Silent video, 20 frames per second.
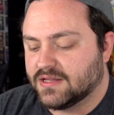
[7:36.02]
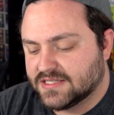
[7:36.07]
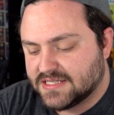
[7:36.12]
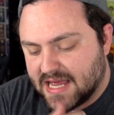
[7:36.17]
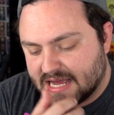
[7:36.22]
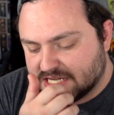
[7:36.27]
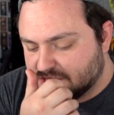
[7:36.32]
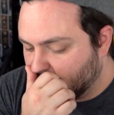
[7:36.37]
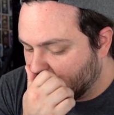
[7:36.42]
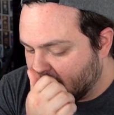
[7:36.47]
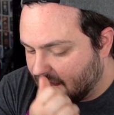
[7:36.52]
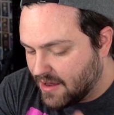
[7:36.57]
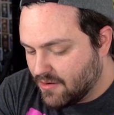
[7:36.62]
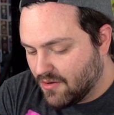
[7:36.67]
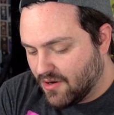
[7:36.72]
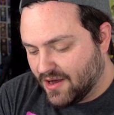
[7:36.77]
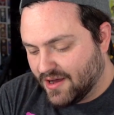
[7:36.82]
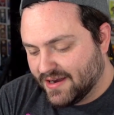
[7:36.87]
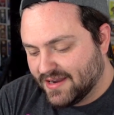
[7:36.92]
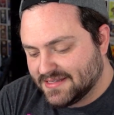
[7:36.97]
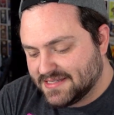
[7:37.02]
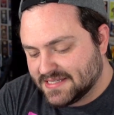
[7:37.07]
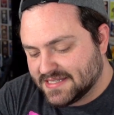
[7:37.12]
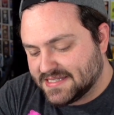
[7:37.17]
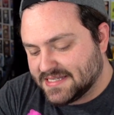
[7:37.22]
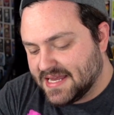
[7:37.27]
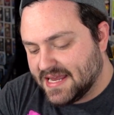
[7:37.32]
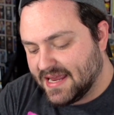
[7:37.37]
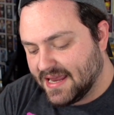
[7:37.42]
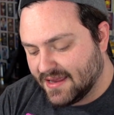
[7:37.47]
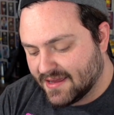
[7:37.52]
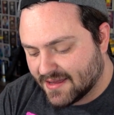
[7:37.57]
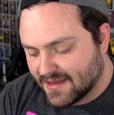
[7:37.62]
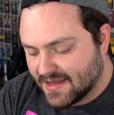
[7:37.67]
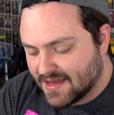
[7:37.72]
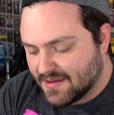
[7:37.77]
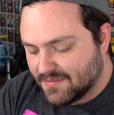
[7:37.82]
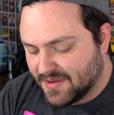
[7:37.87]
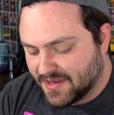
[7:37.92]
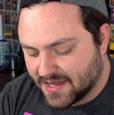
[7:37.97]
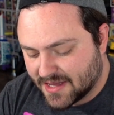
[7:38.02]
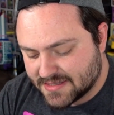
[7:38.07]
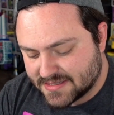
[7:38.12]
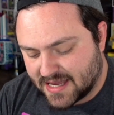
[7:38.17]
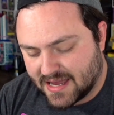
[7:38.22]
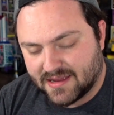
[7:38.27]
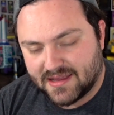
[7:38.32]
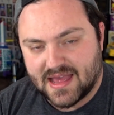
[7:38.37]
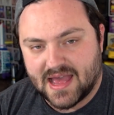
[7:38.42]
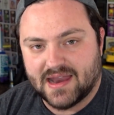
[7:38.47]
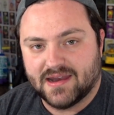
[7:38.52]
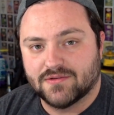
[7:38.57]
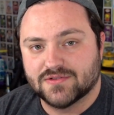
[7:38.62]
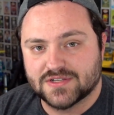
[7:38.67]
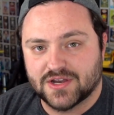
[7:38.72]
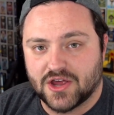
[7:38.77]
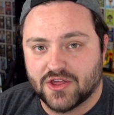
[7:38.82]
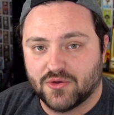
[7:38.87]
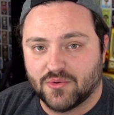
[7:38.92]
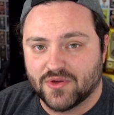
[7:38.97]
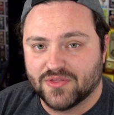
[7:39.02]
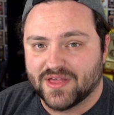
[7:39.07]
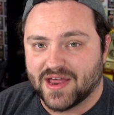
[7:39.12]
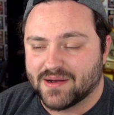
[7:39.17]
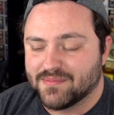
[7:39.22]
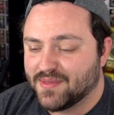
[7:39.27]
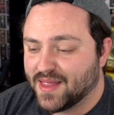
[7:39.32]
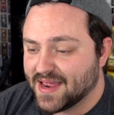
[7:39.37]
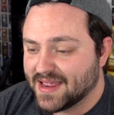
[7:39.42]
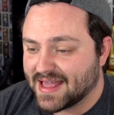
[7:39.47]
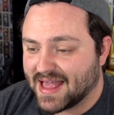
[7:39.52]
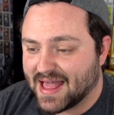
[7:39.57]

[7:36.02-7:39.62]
this next one I wanted to see because, again, it was another one that I'm like,